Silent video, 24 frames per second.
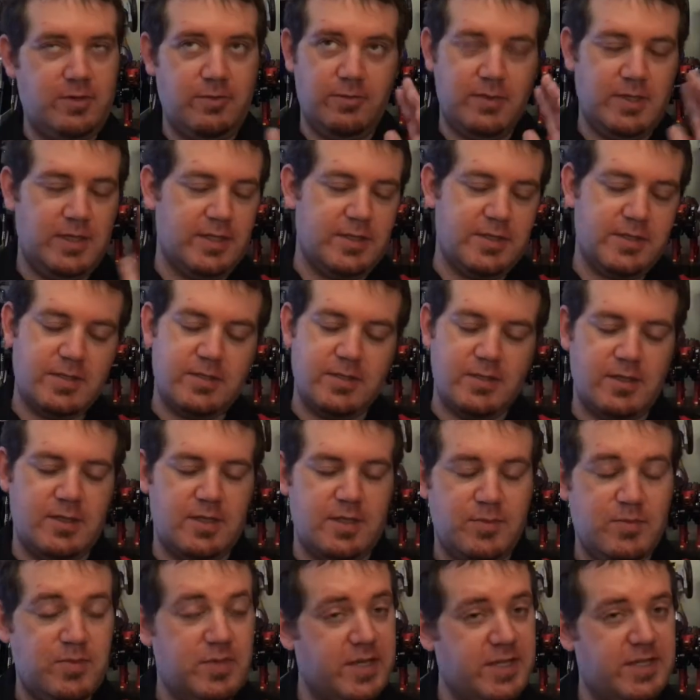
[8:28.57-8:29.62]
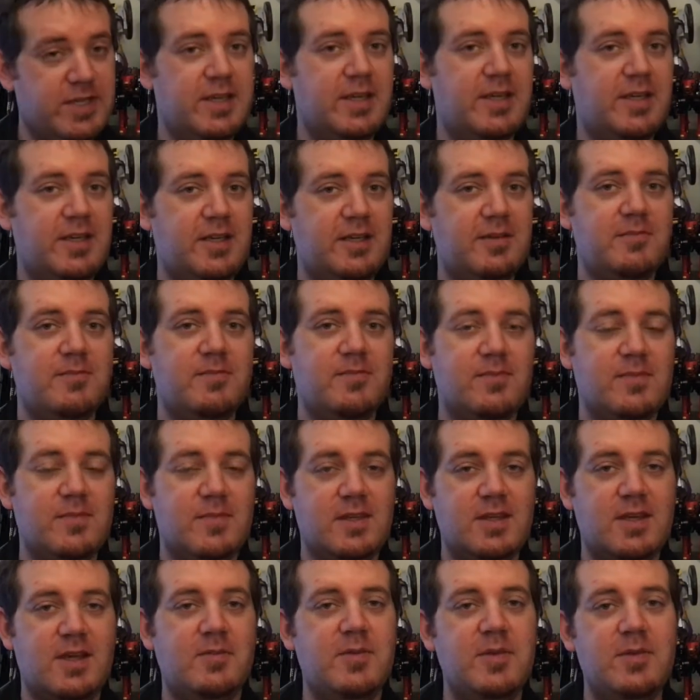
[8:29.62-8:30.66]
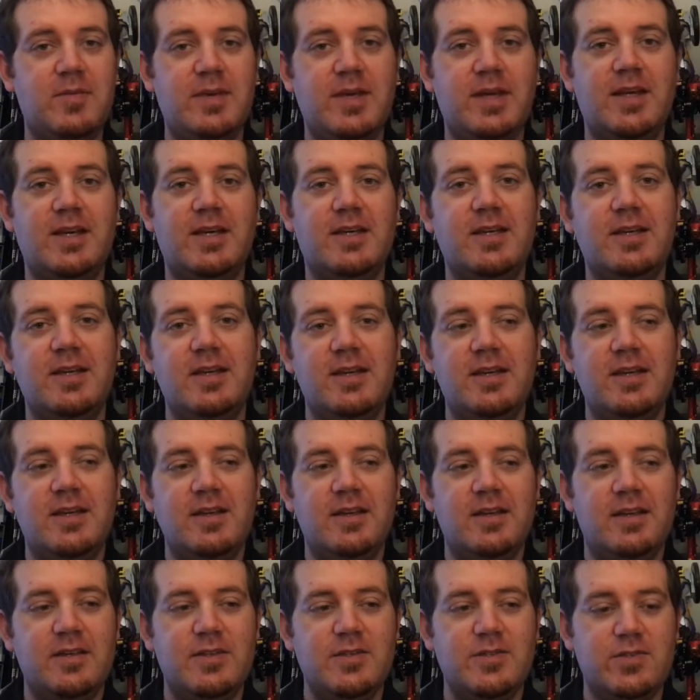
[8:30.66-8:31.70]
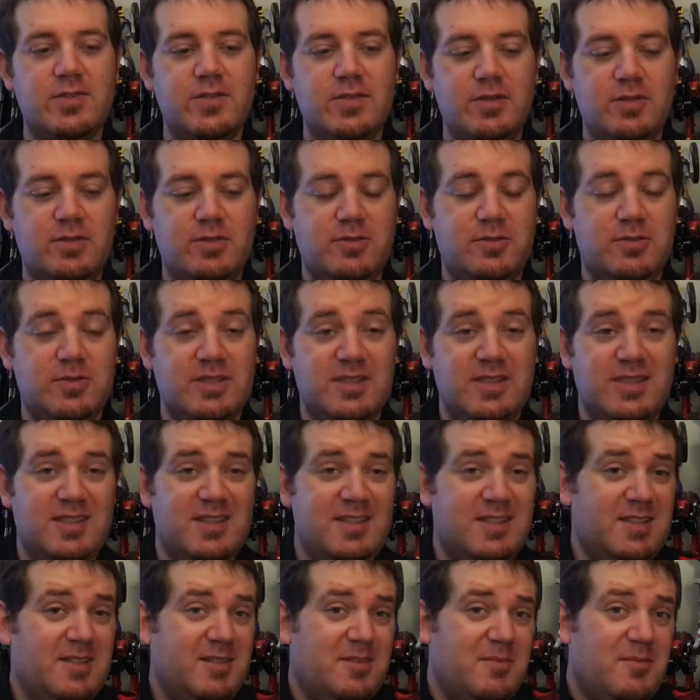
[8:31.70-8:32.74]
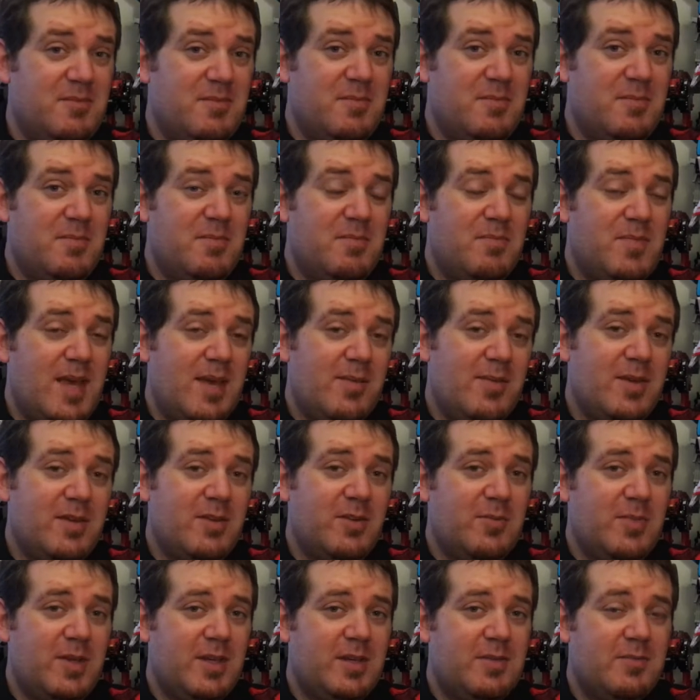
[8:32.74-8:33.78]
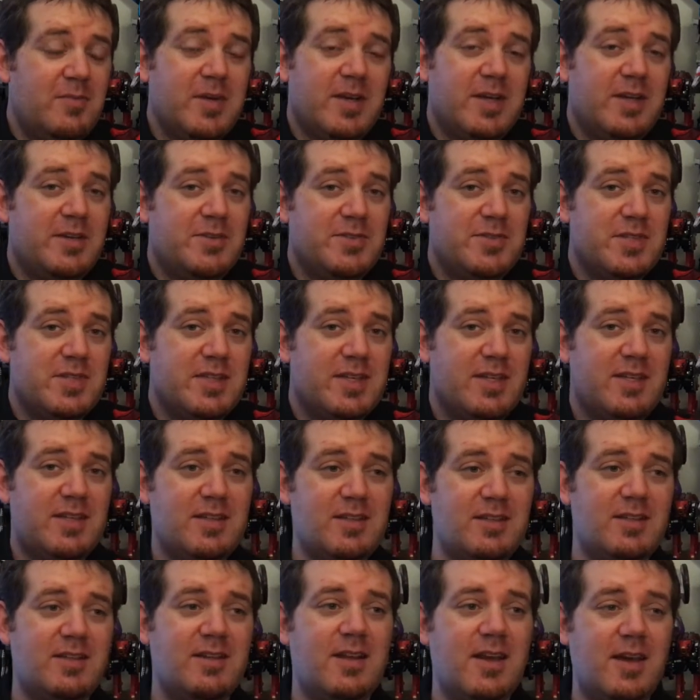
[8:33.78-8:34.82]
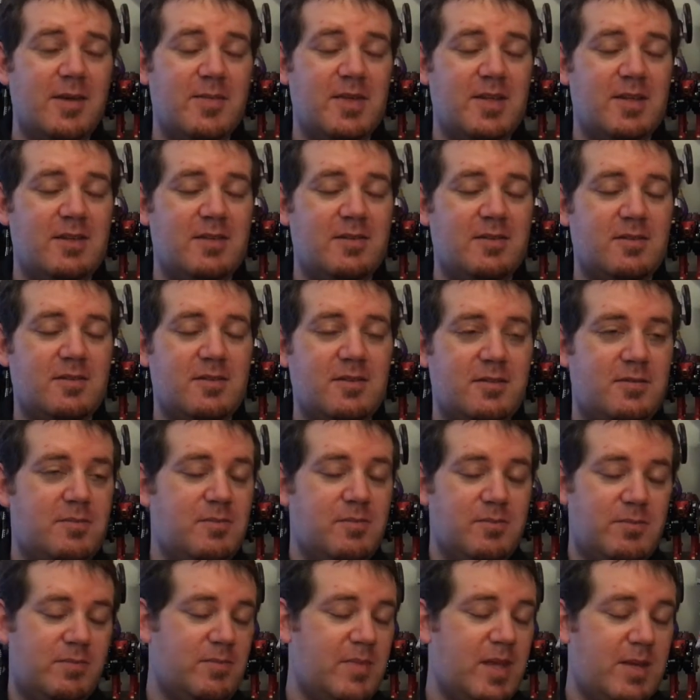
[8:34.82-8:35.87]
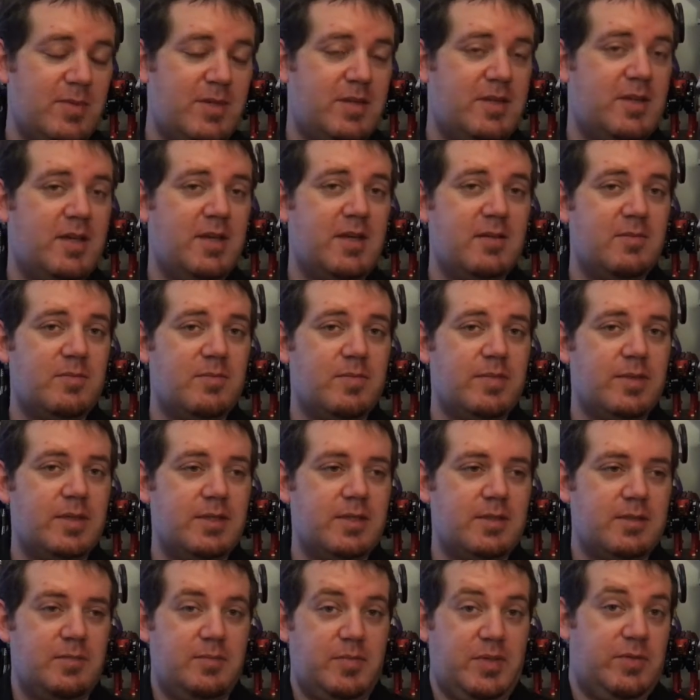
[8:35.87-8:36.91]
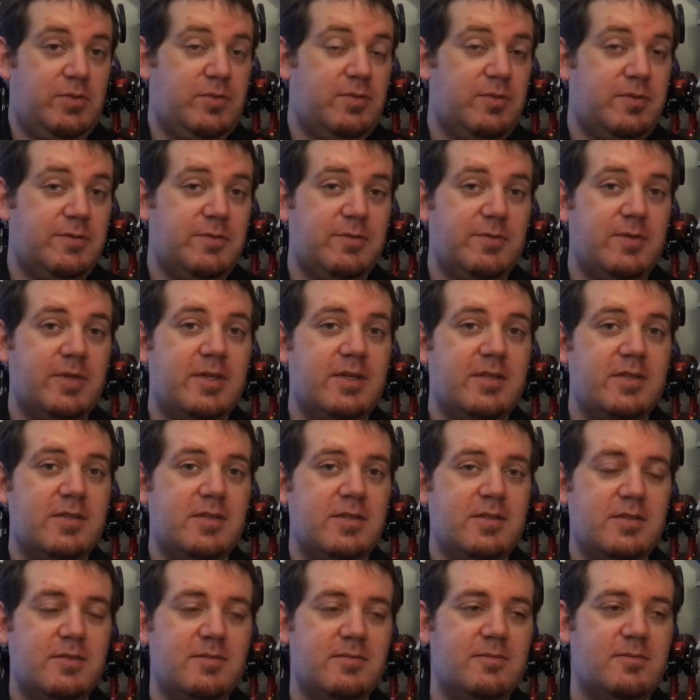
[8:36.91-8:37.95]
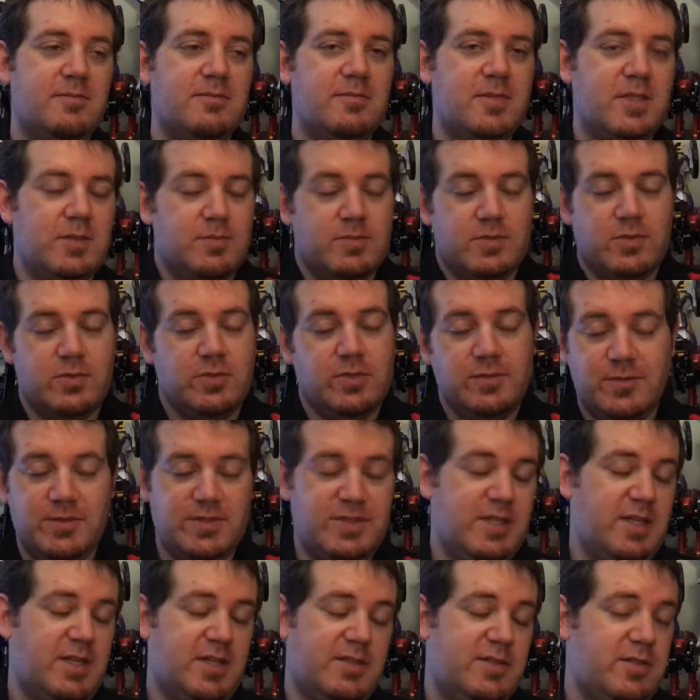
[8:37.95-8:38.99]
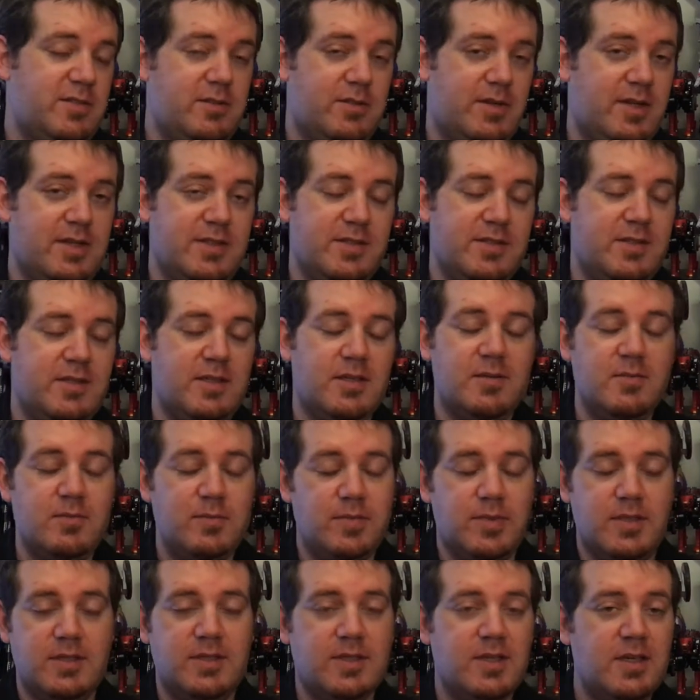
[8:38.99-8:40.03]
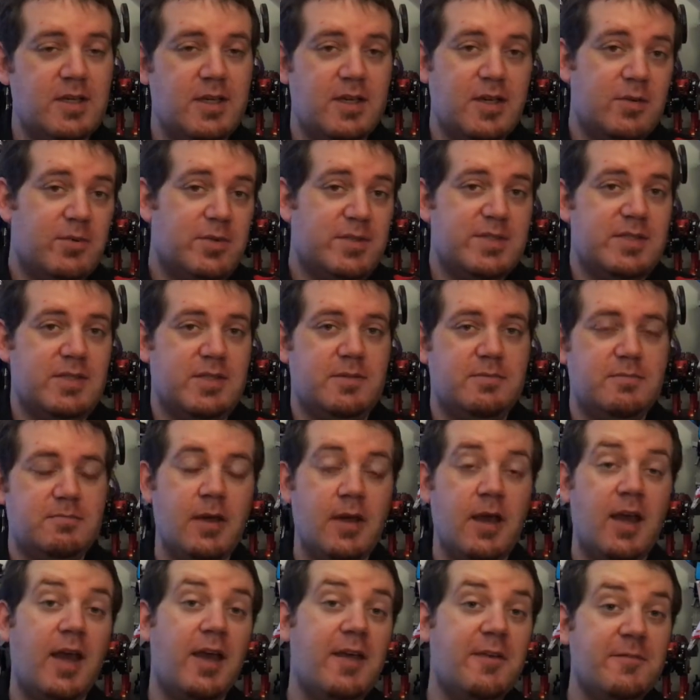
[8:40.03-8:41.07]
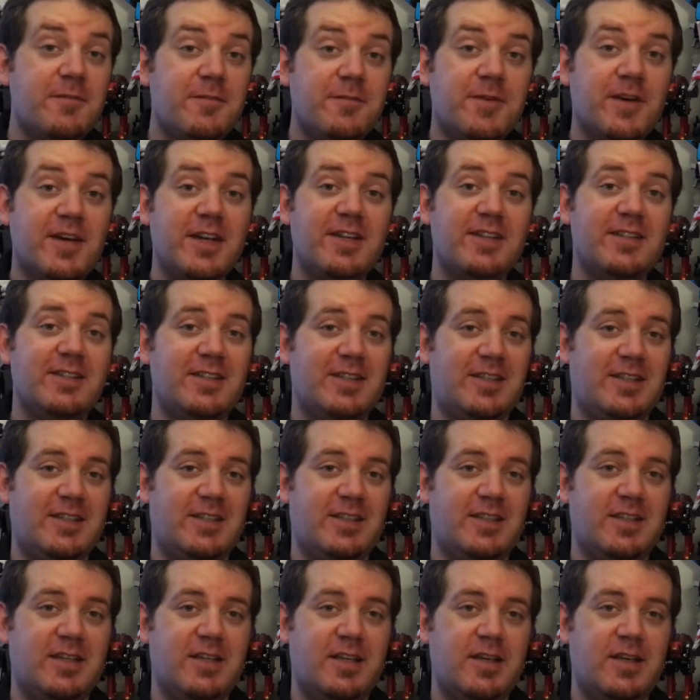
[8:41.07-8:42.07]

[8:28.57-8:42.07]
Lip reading: Rex, Predaking coming back, so maybe it'll be combiners again. I mean, maybe not, but it'd be cool if it was. Cool if it's not too, honestly, but we'll see. And finally,